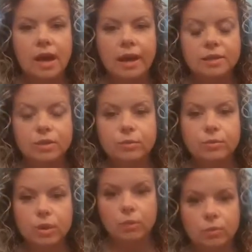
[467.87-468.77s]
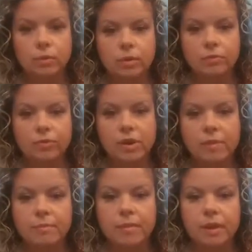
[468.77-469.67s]
I do know
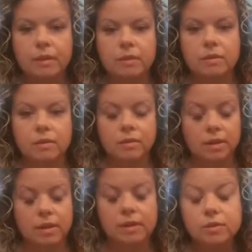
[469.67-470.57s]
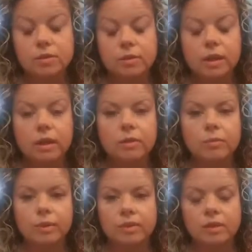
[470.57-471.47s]
from history
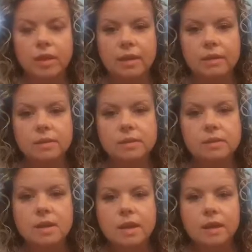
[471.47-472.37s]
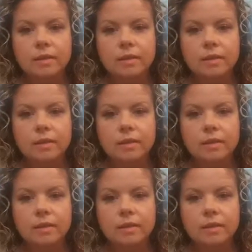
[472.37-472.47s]
with clients,